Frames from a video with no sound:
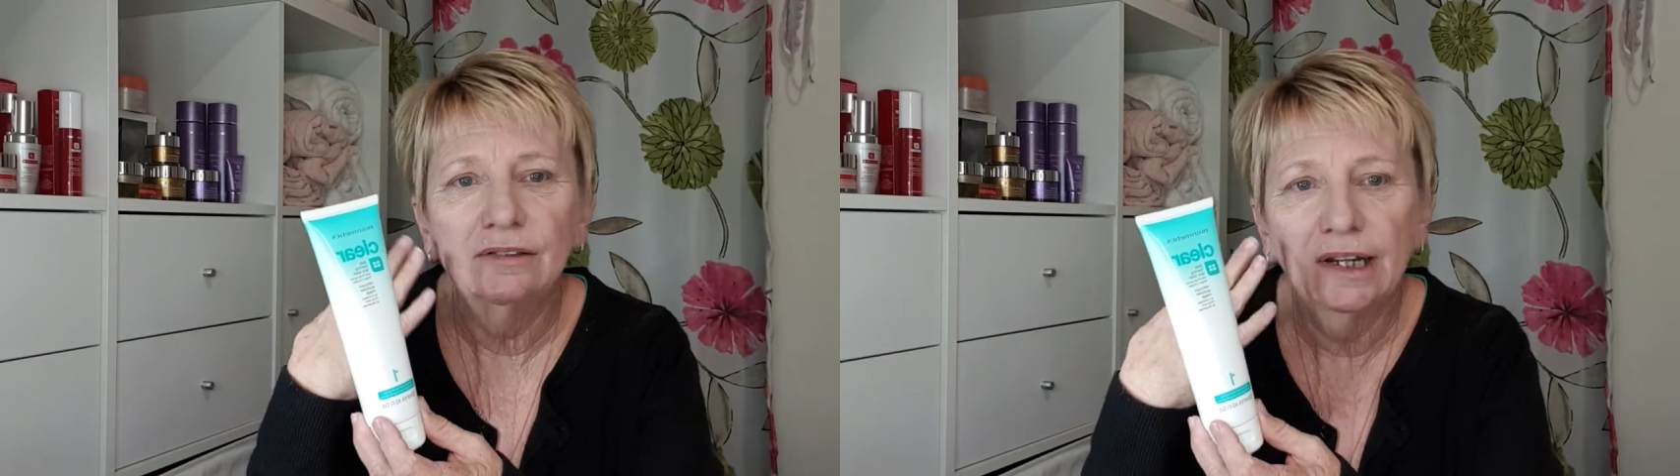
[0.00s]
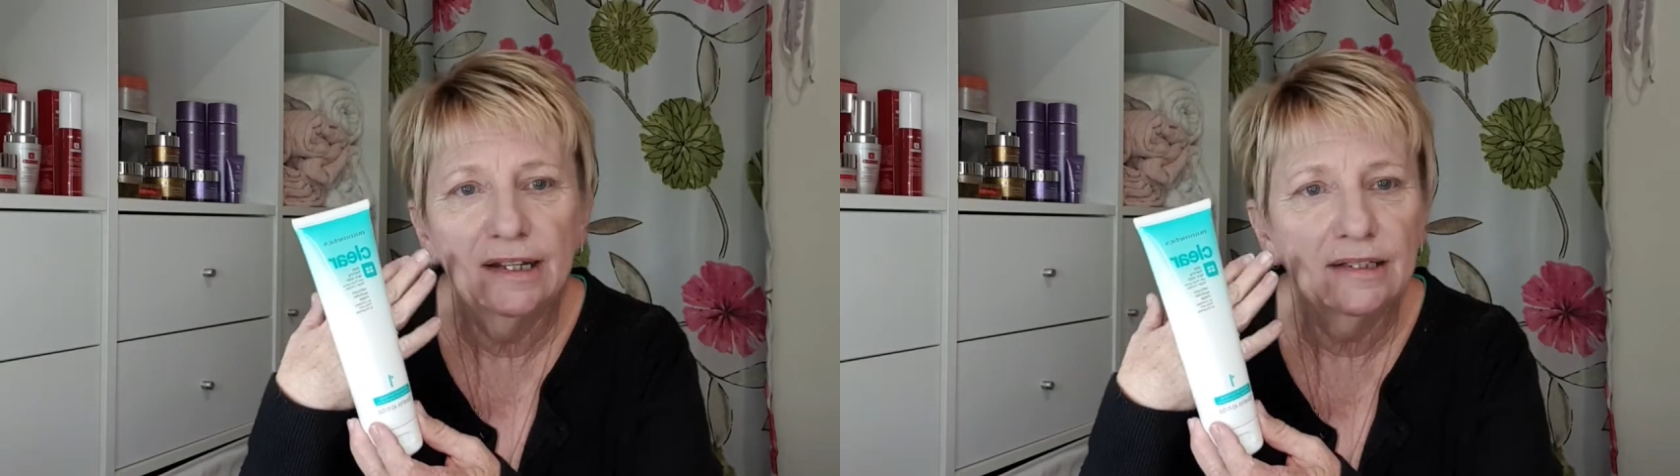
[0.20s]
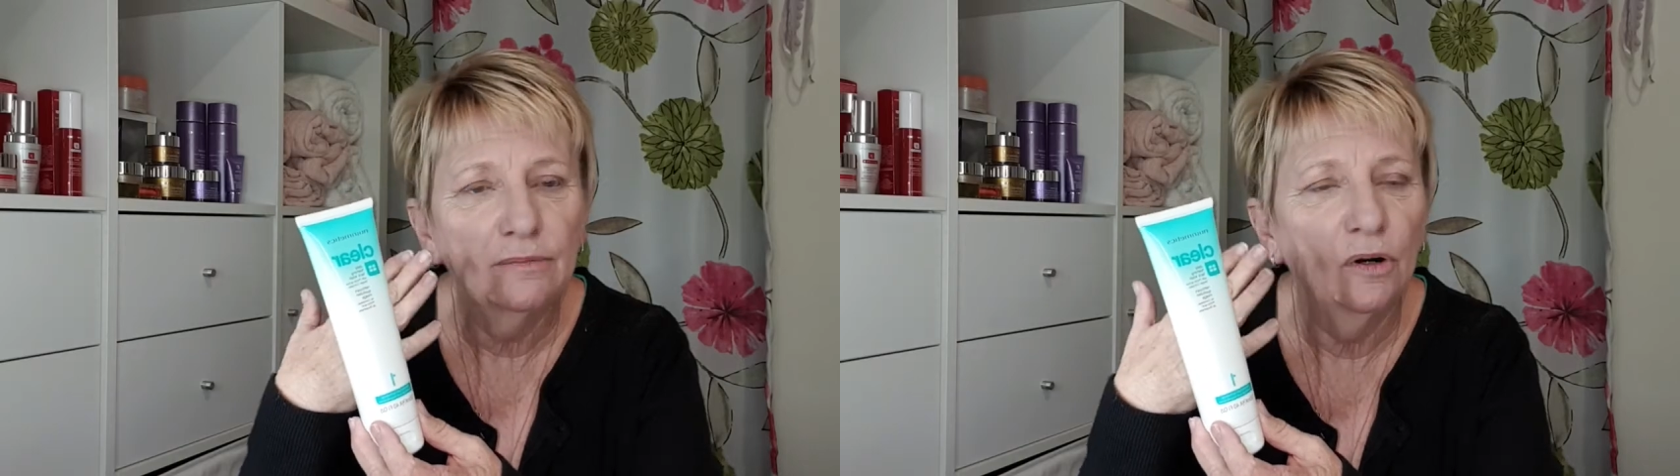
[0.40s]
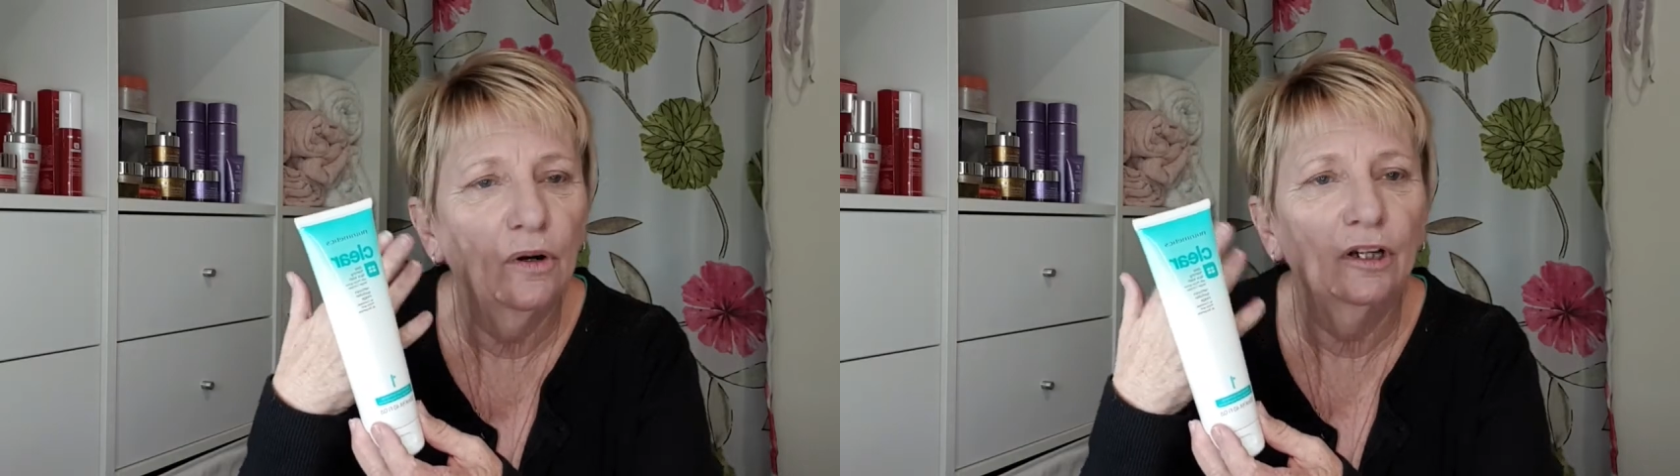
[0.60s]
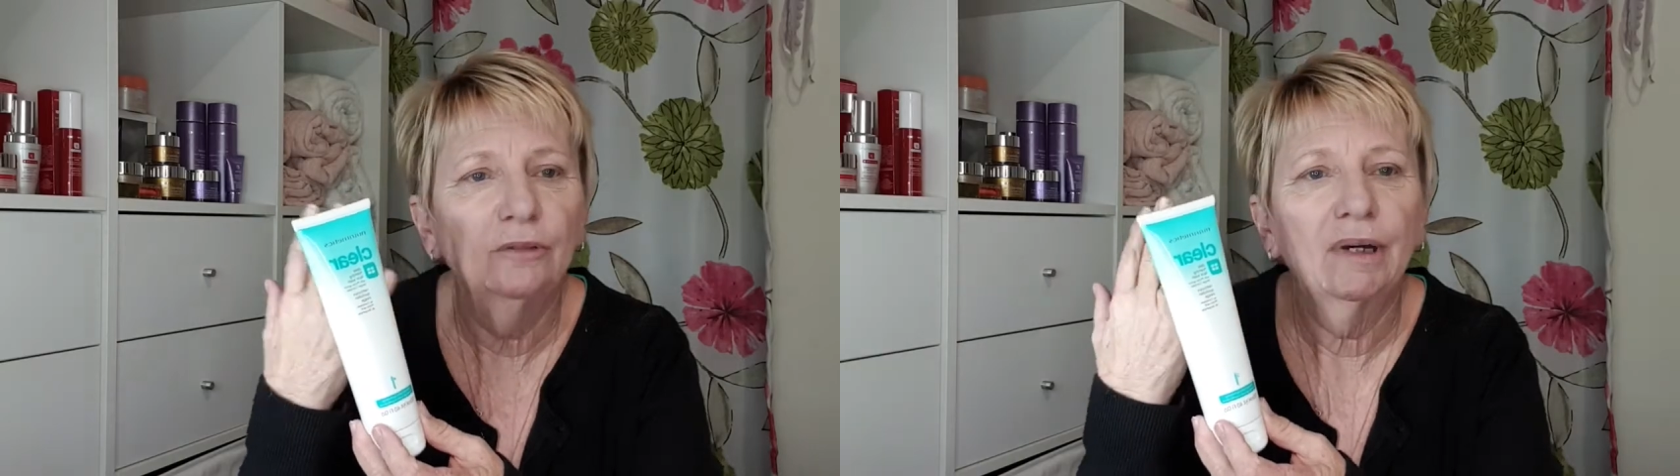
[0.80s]
needs some
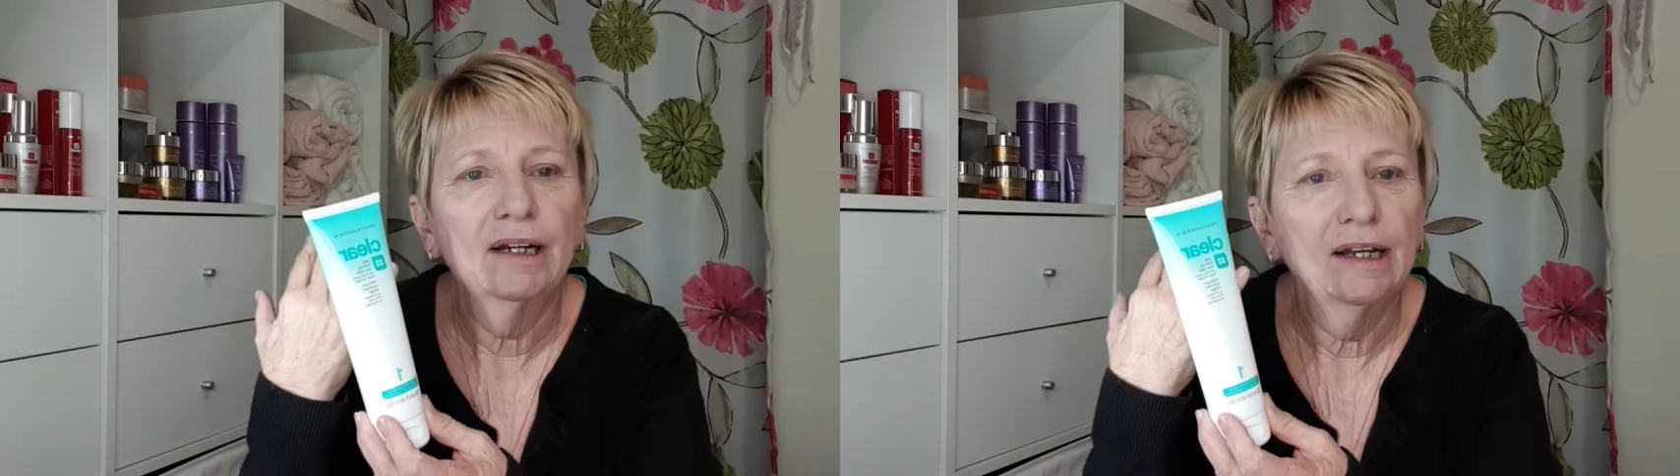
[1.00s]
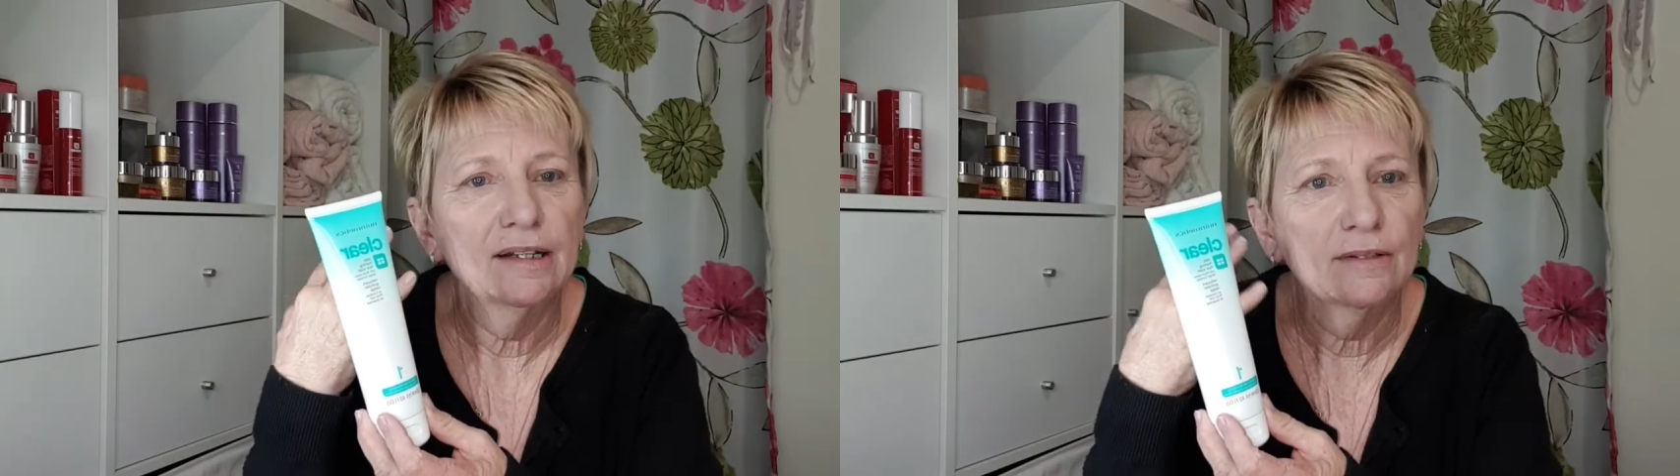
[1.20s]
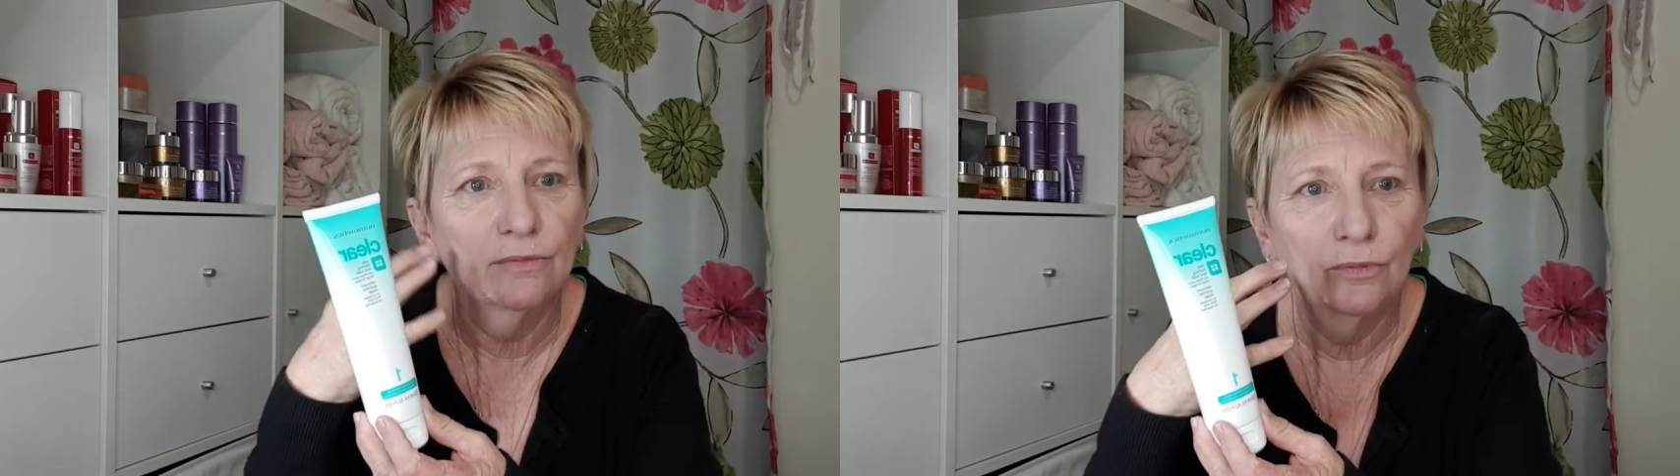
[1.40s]
oil, but it needs